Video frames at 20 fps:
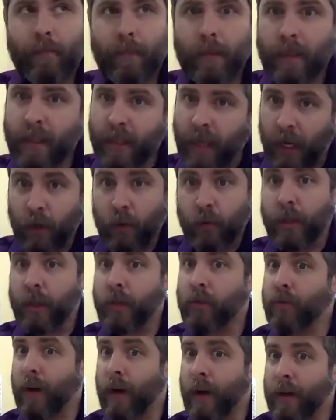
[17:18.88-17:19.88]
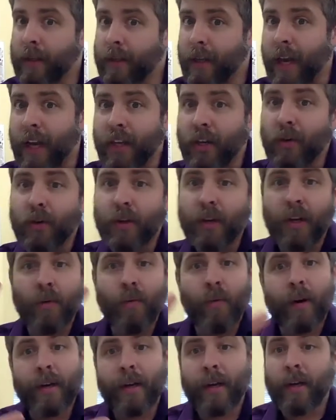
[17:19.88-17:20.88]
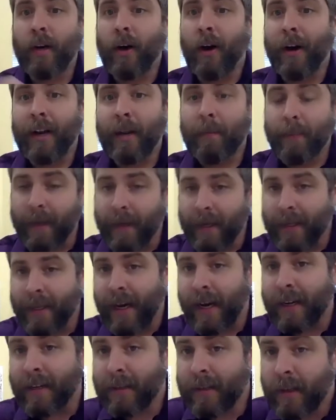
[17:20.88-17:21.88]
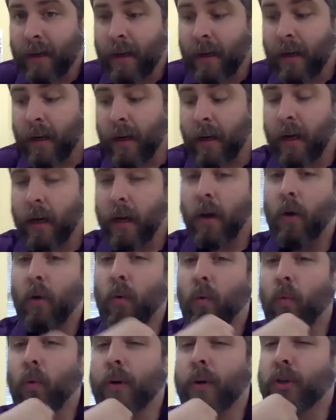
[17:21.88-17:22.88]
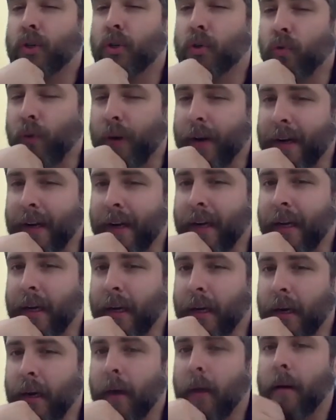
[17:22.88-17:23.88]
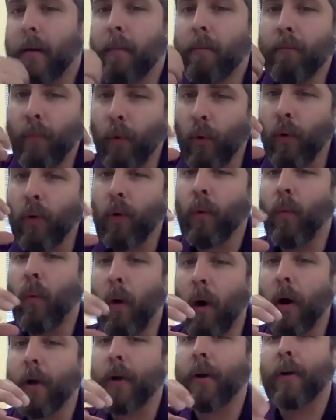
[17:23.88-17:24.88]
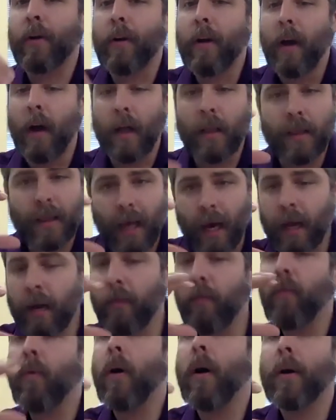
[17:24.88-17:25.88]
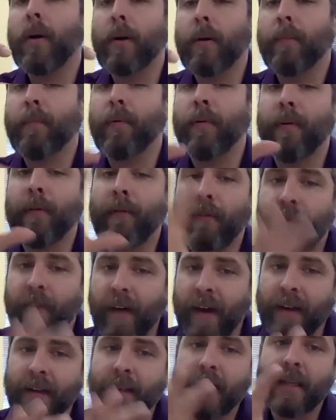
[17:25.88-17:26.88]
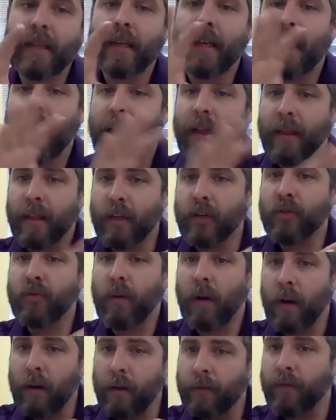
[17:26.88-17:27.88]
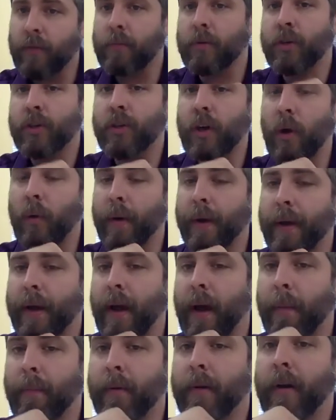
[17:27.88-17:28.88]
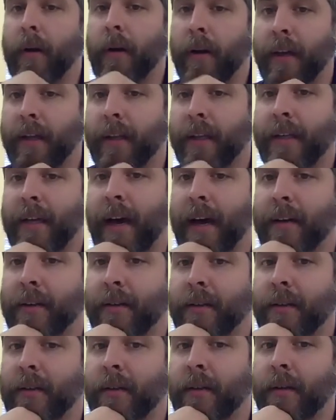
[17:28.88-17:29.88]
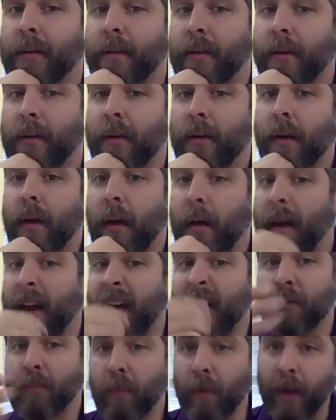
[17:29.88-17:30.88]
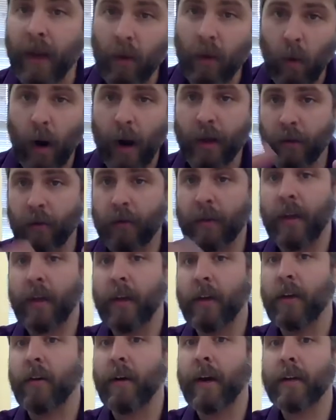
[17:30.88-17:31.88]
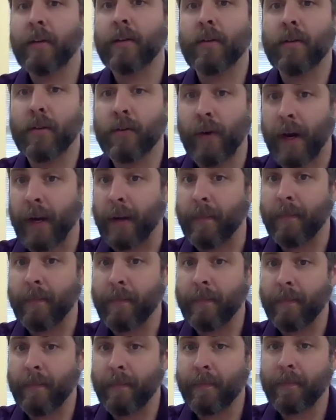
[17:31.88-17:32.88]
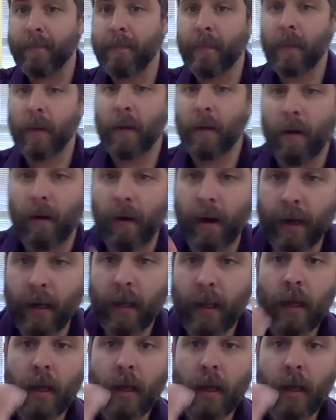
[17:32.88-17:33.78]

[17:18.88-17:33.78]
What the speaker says: say you did drugs and you didn't want to get caught in a pee test, would drinking more water, a lot of water, prevent the drugs from showing up in the test? Explain why you think your answer is right. All right?